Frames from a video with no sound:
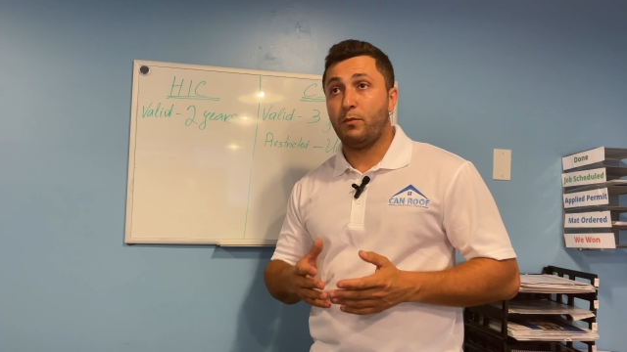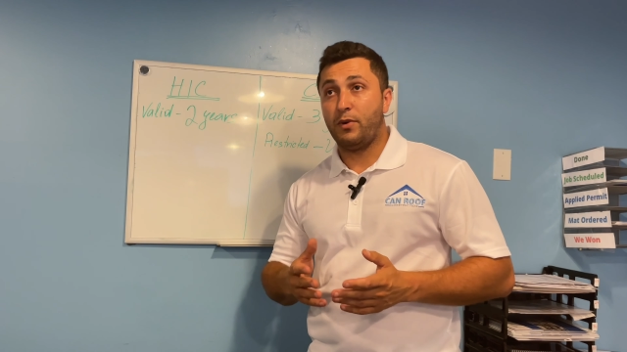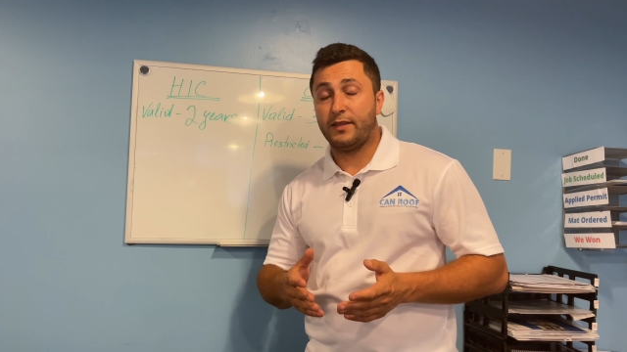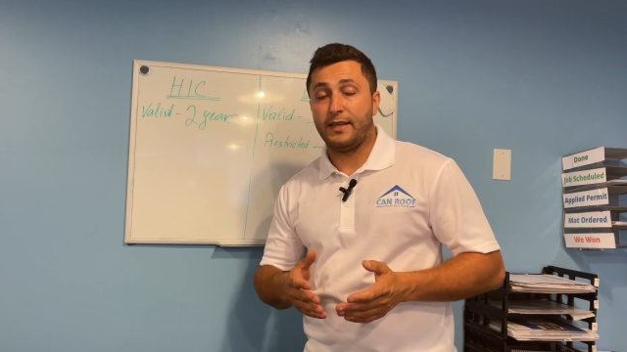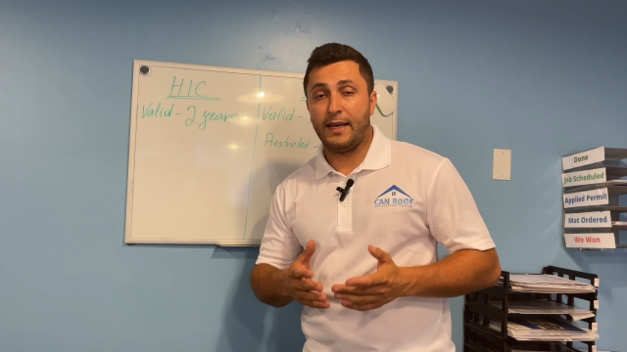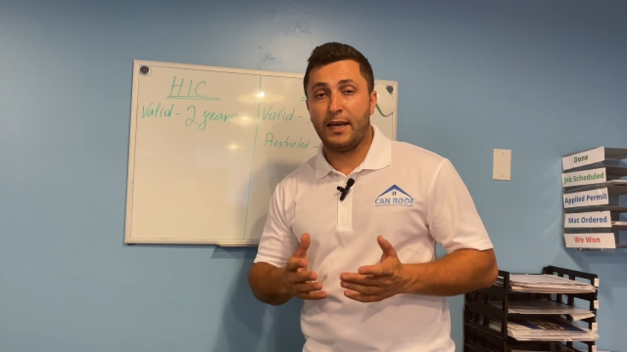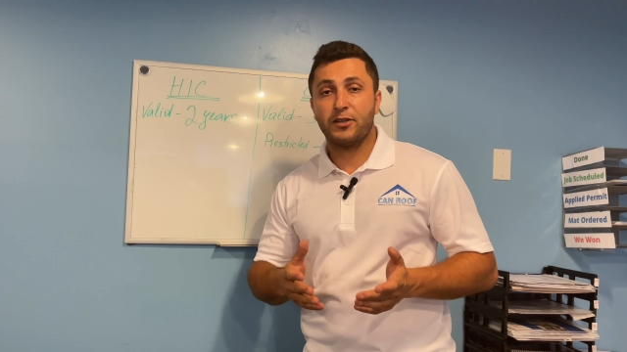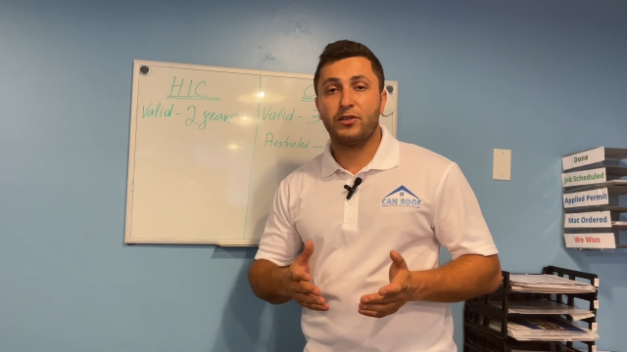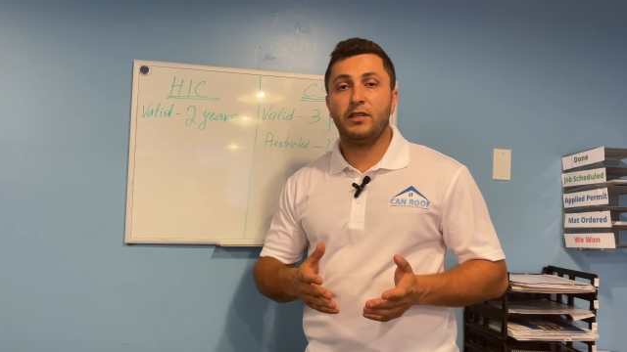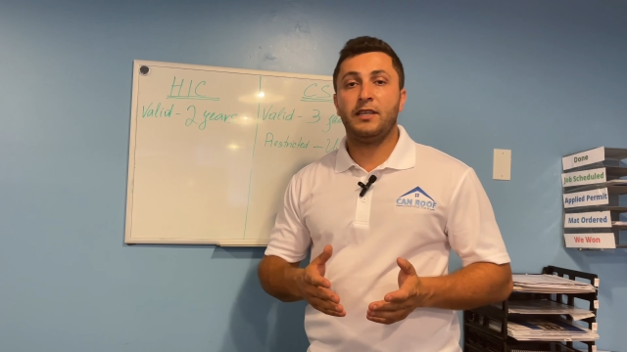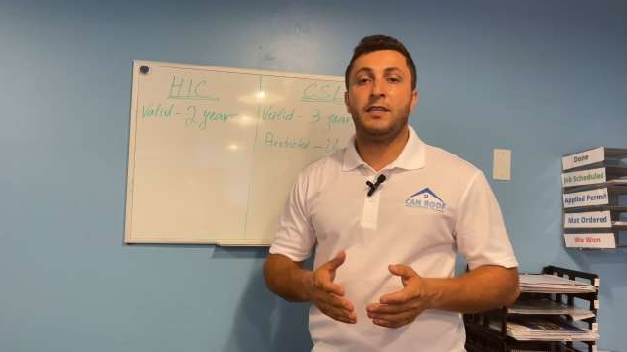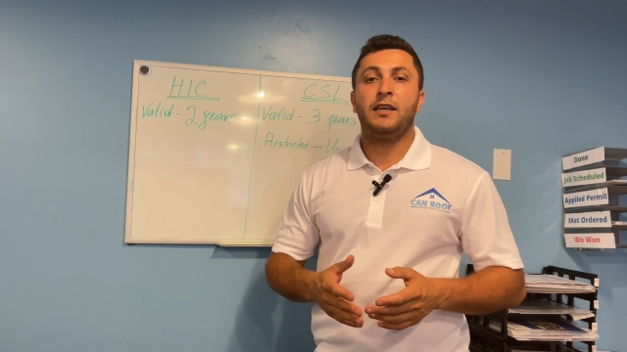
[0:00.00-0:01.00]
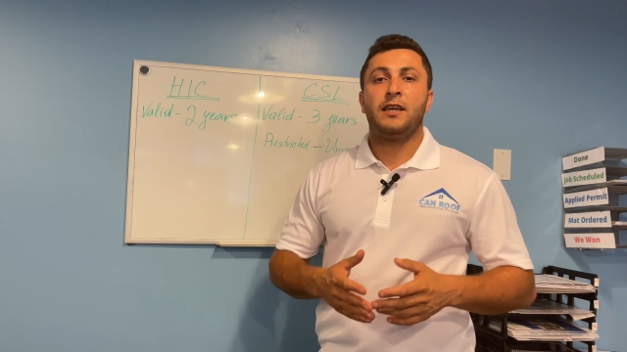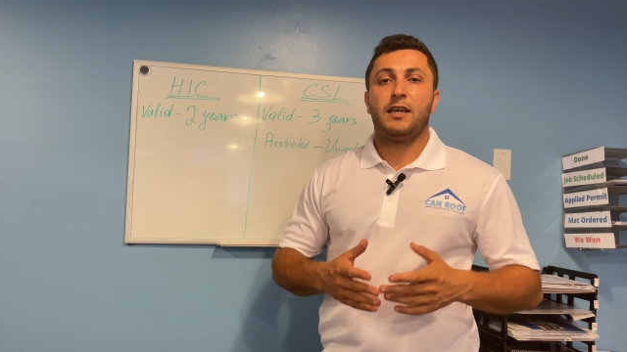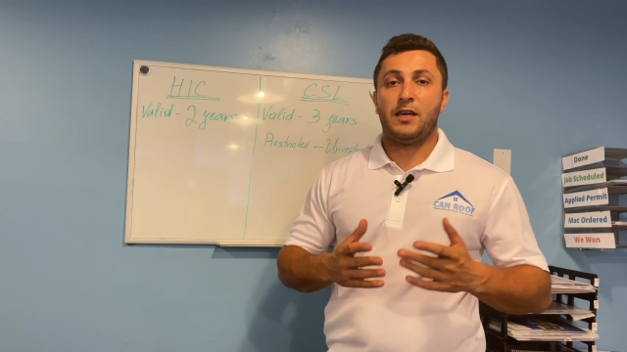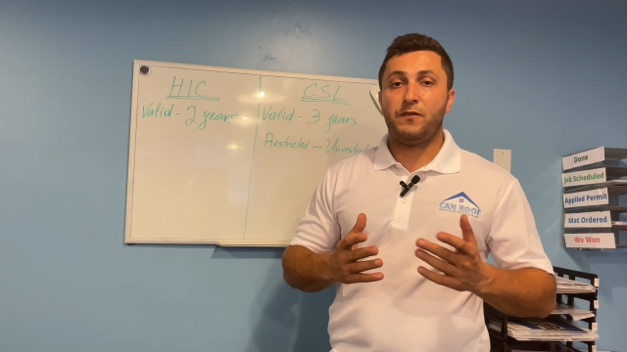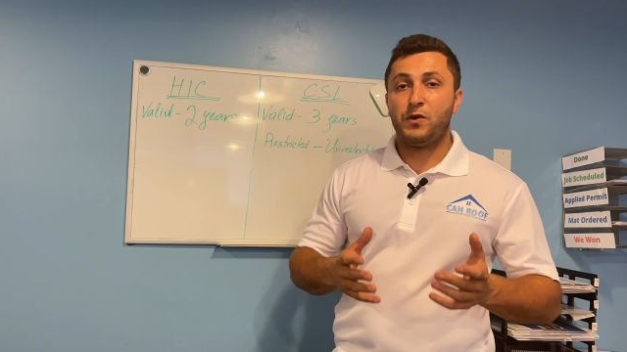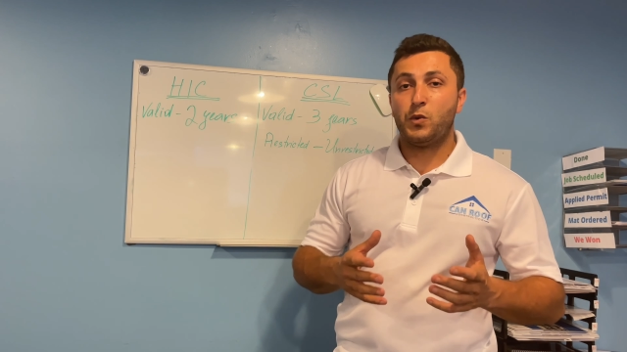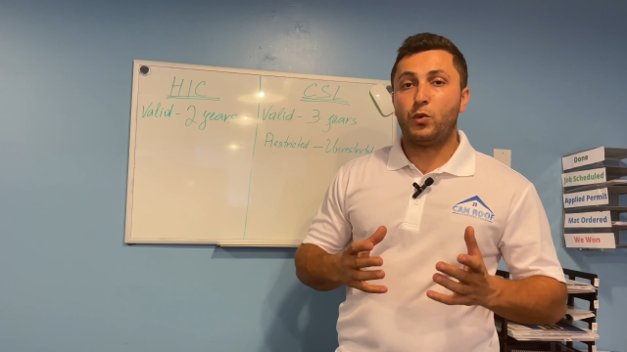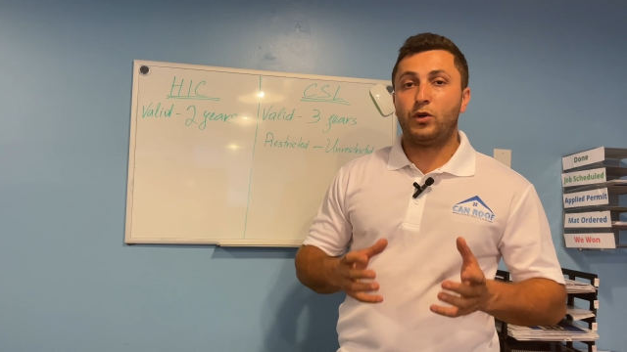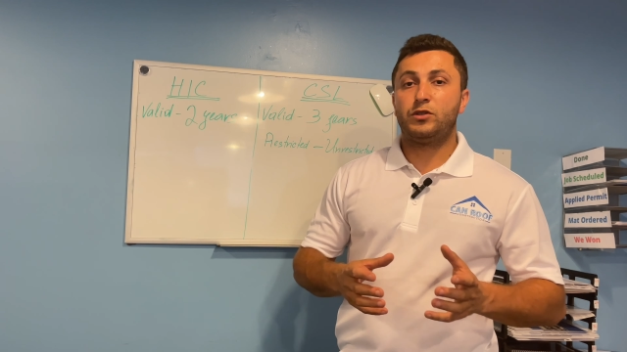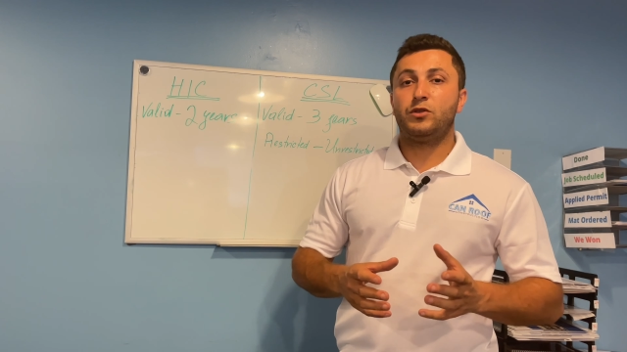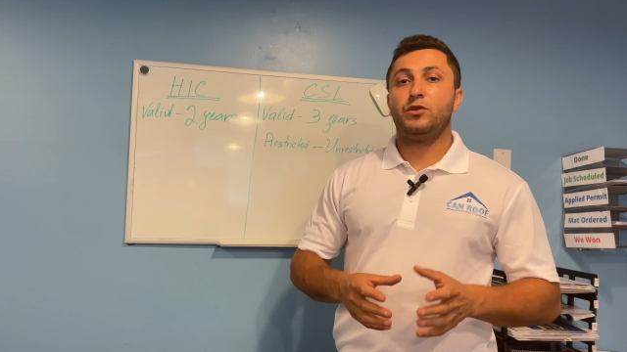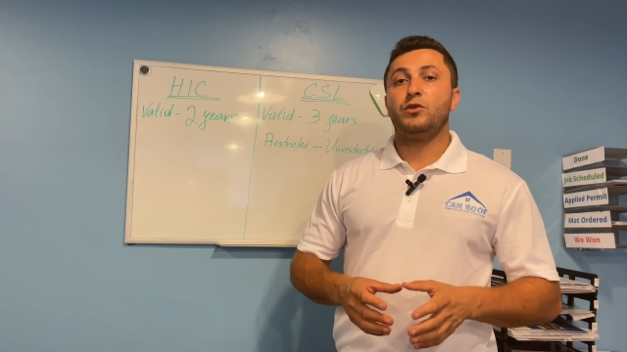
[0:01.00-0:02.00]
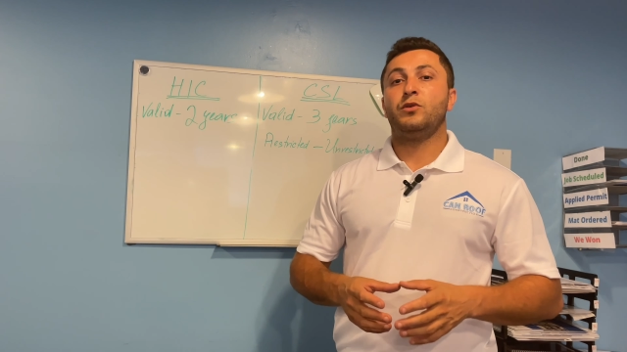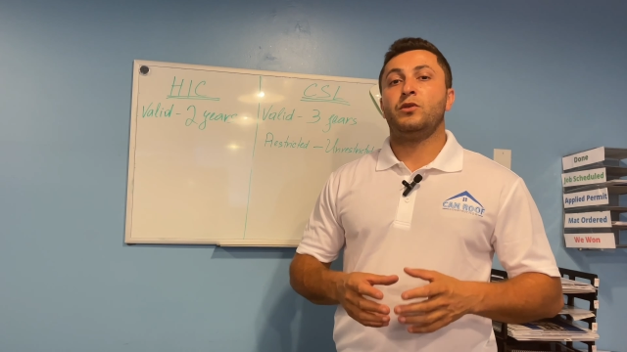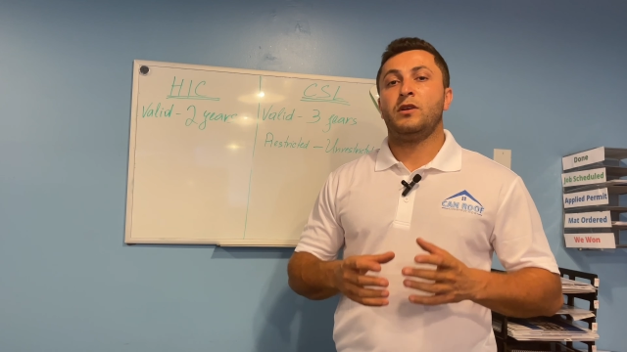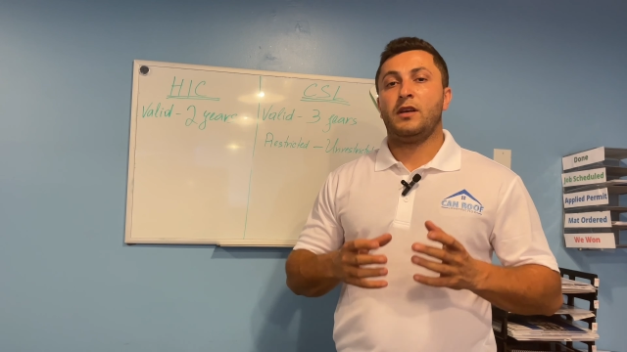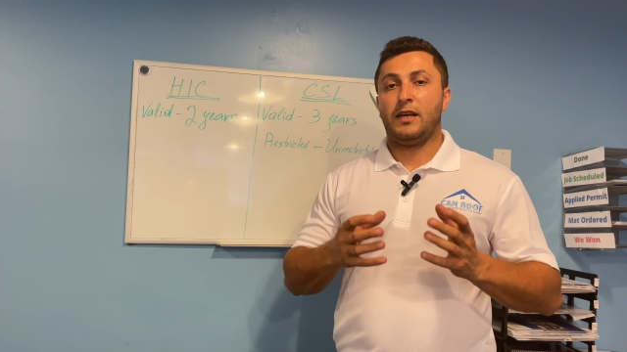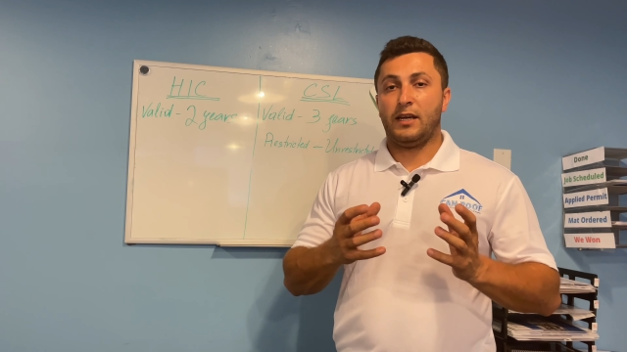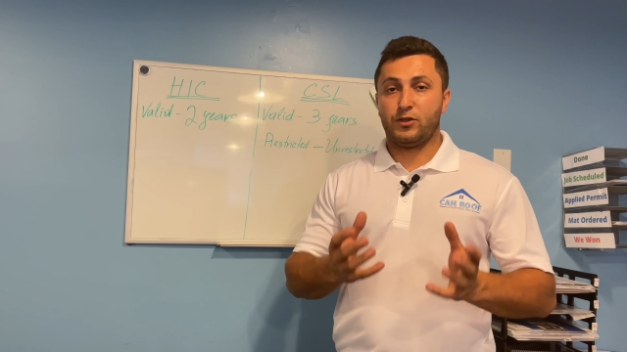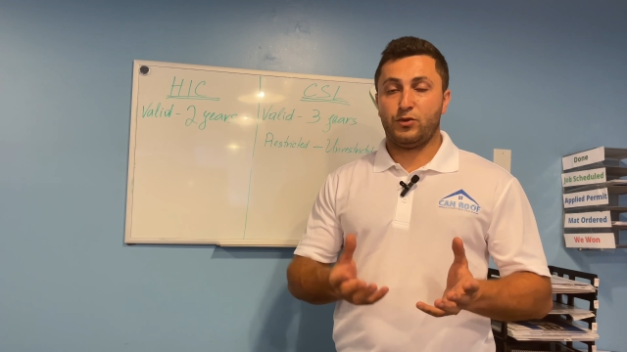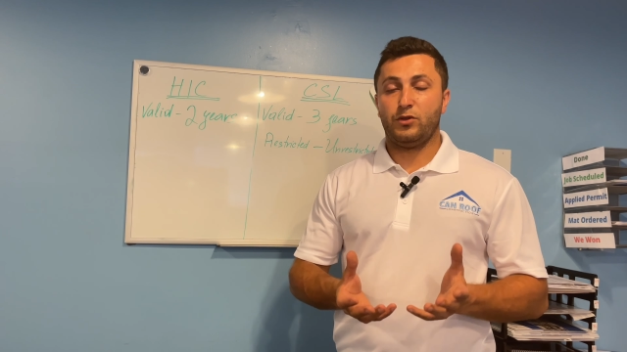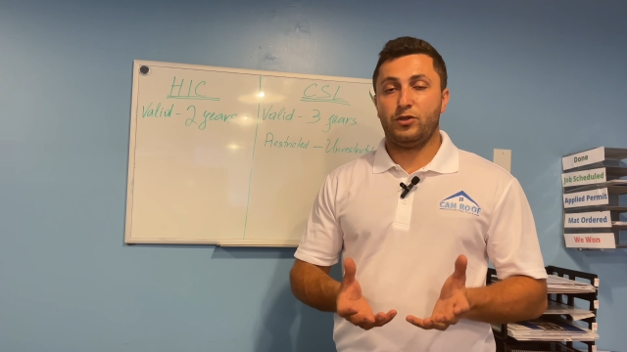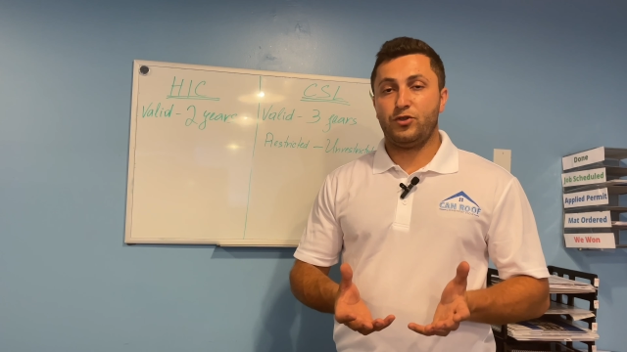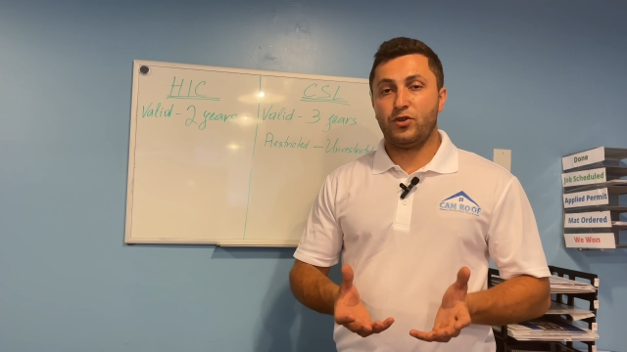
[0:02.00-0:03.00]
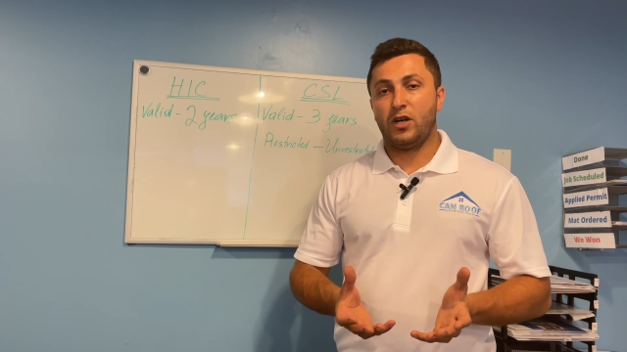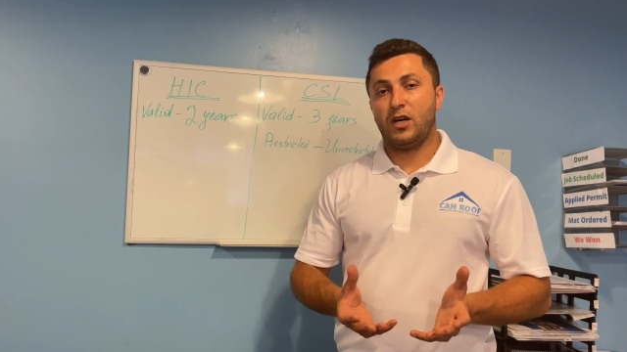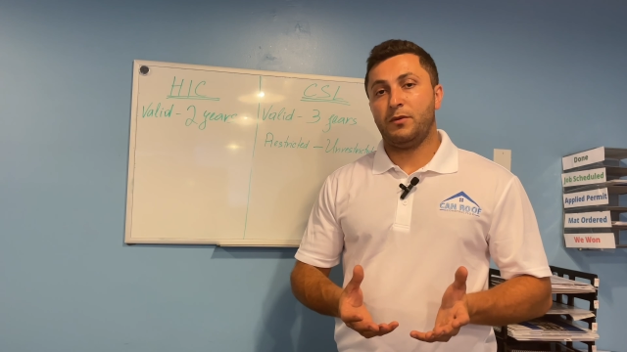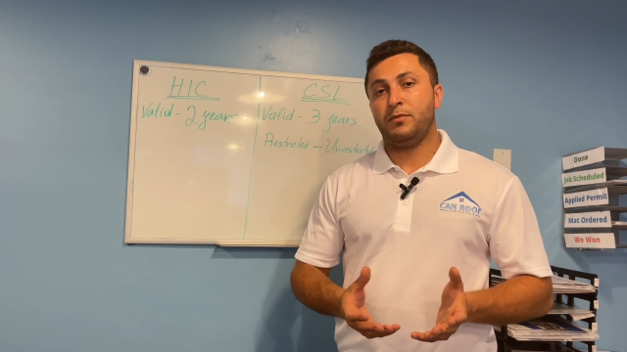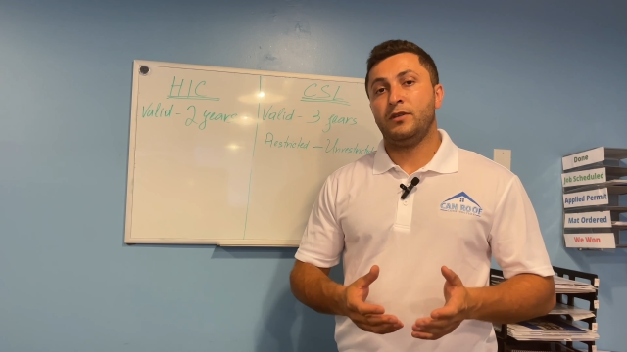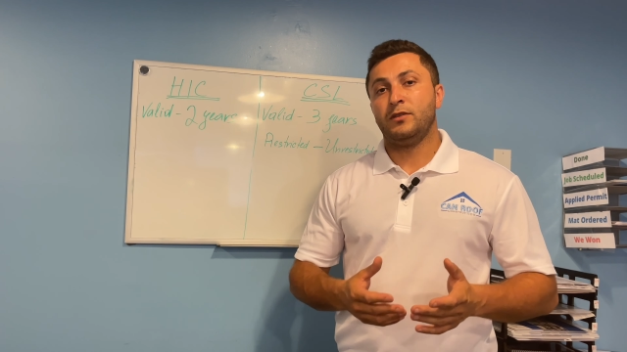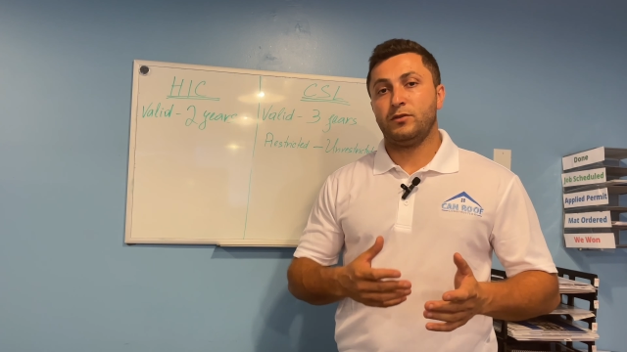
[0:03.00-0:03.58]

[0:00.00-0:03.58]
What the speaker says: But actually, if you want to do actual job,